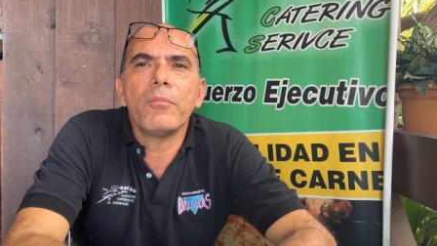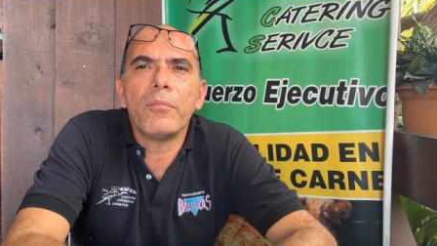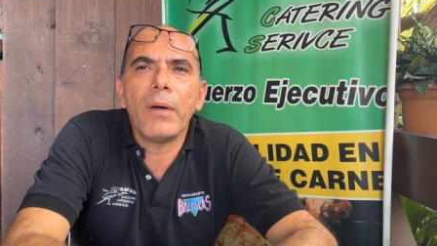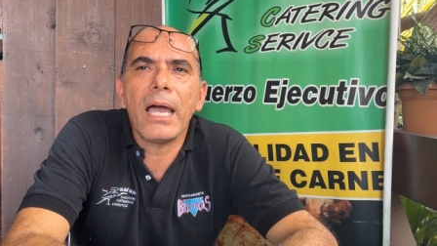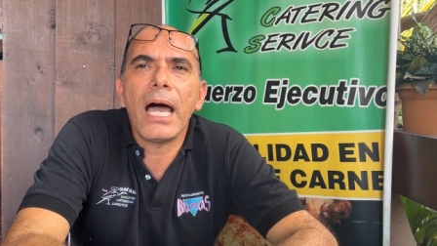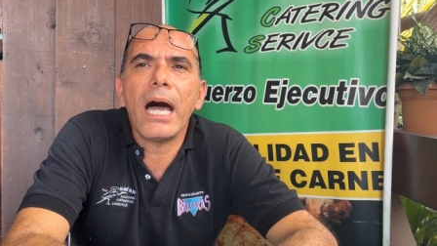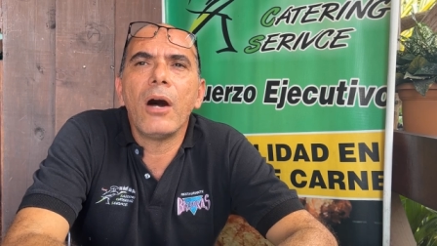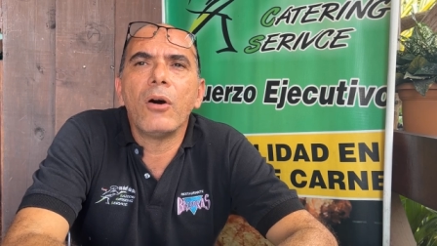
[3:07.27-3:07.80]

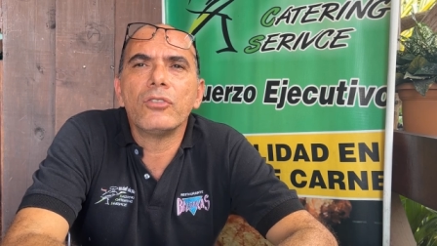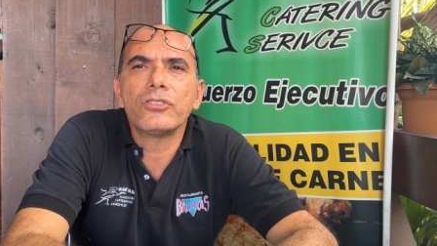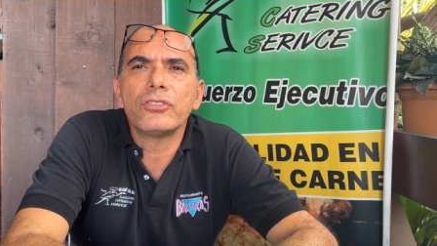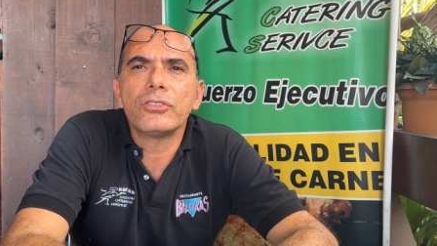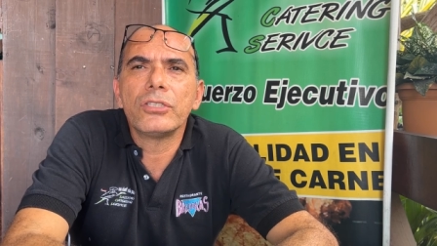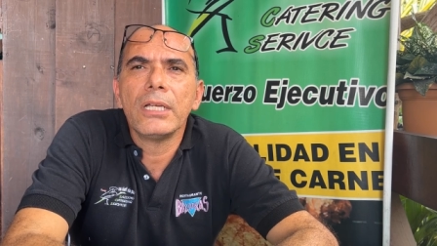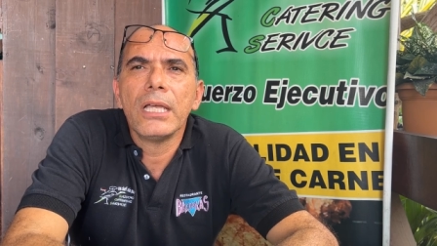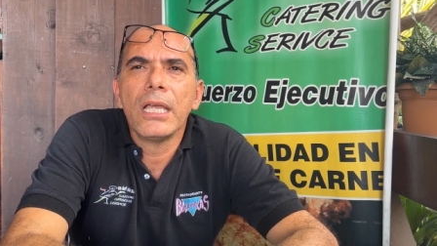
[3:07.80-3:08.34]
my house
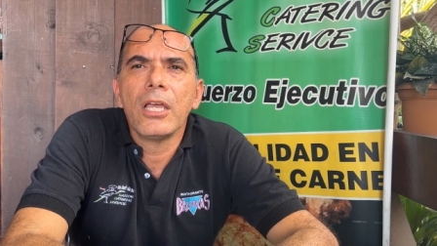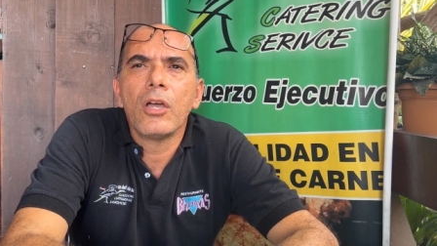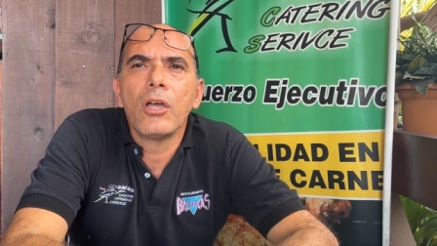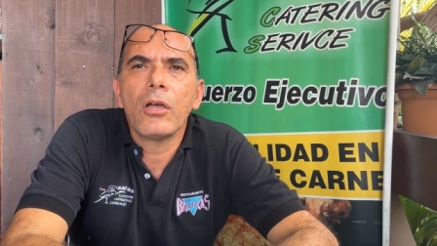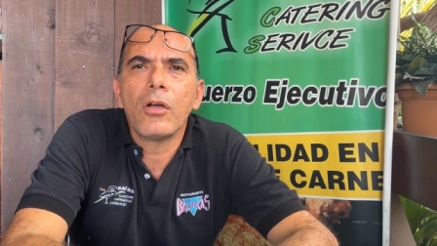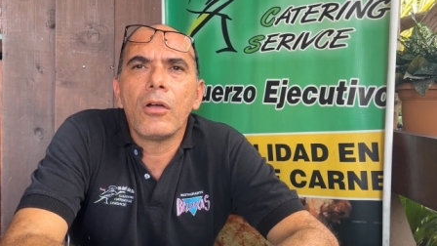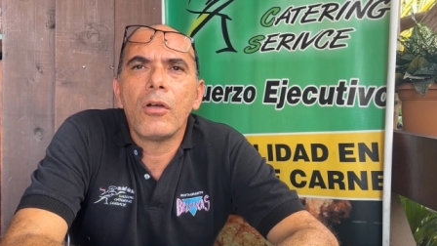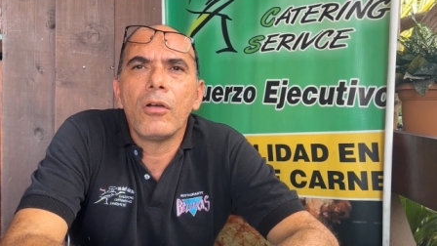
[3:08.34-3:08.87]

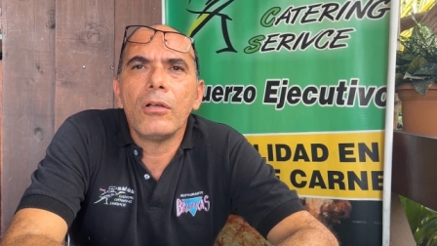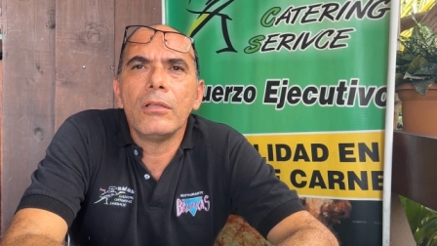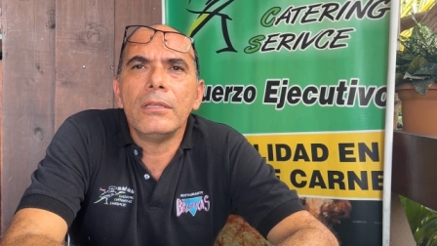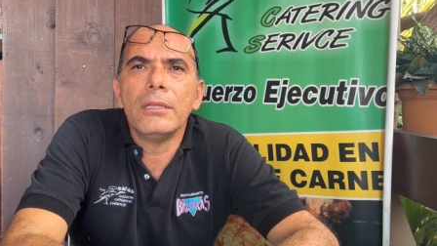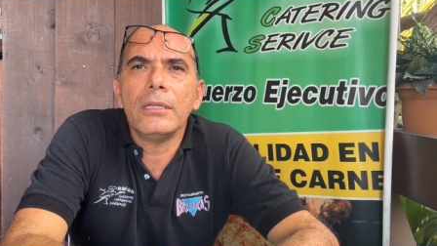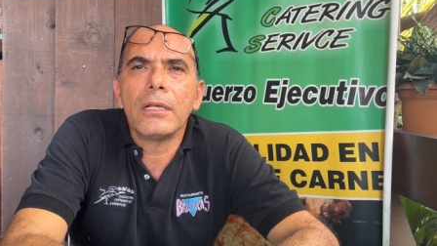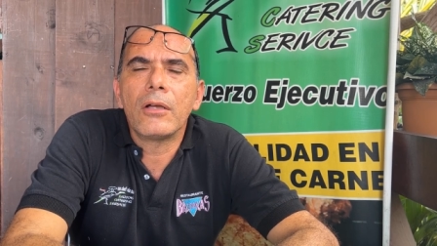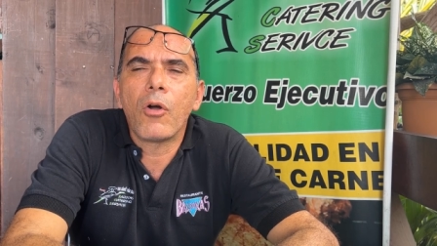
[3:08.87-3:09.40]

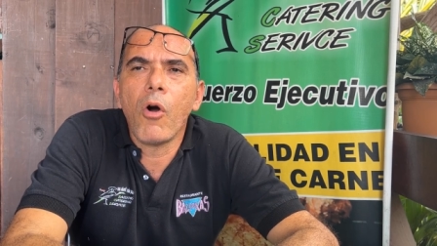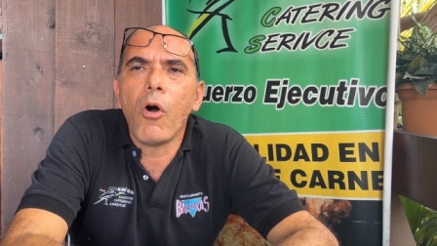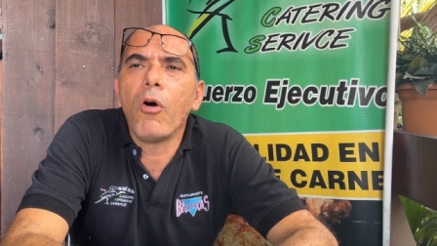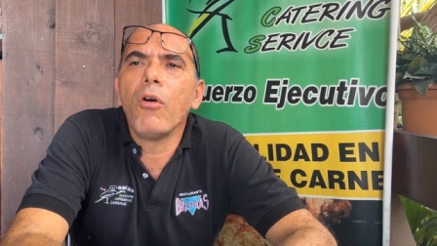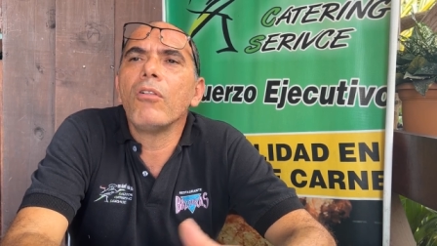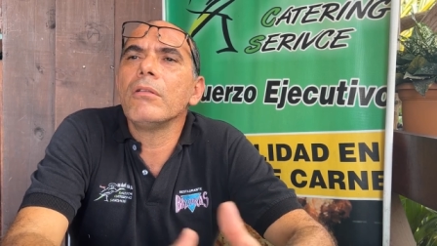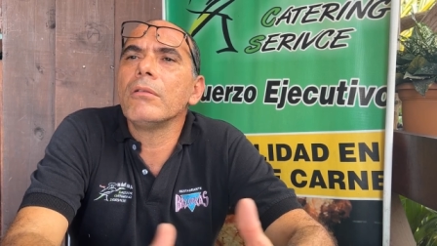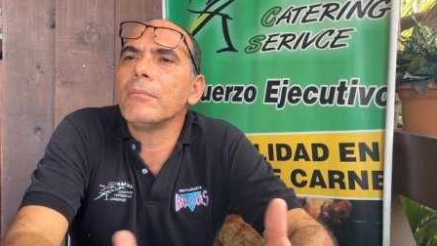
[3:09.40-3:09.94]

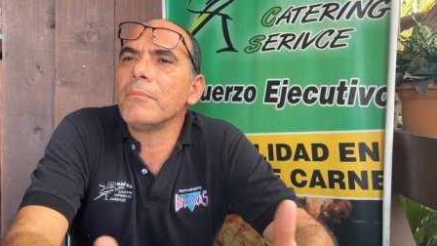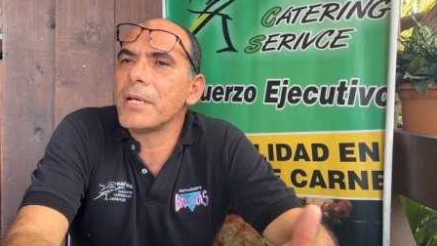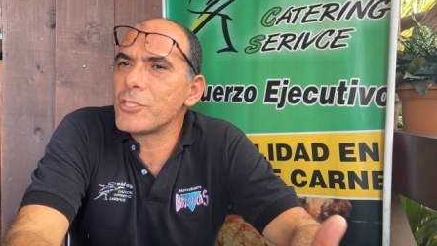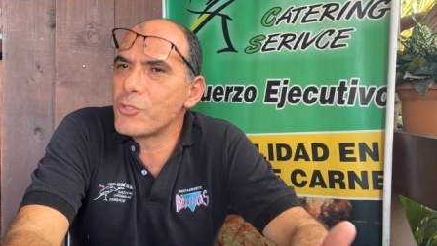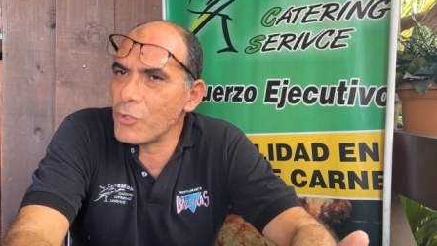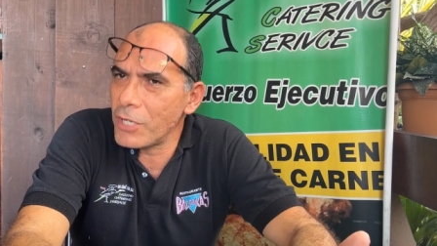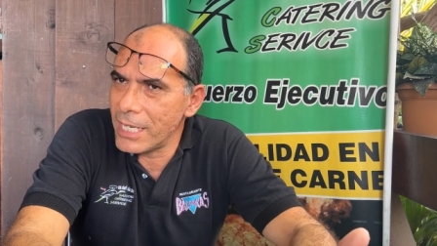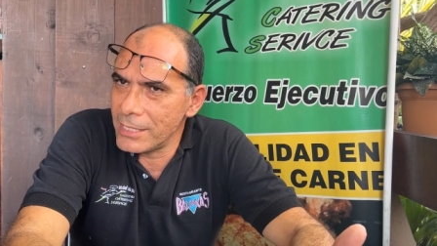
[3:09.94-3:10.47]
called
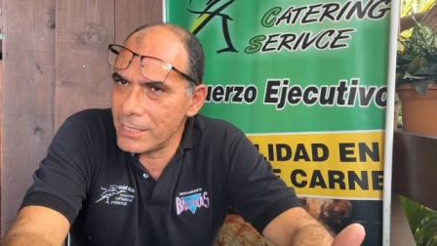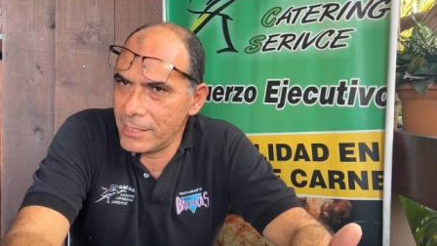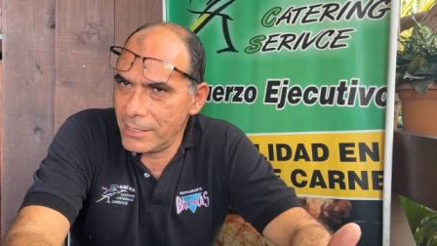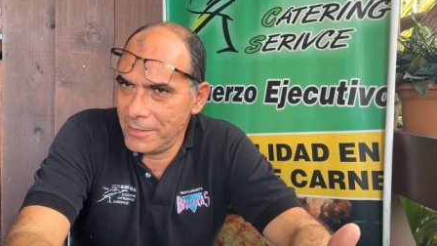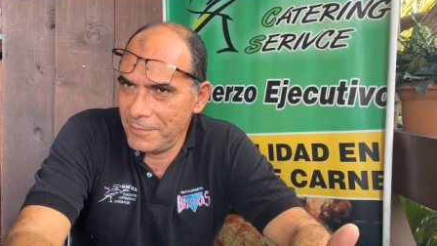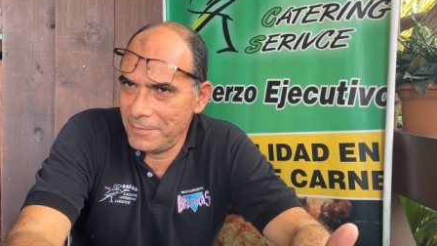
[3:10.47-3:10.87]
Bazookas.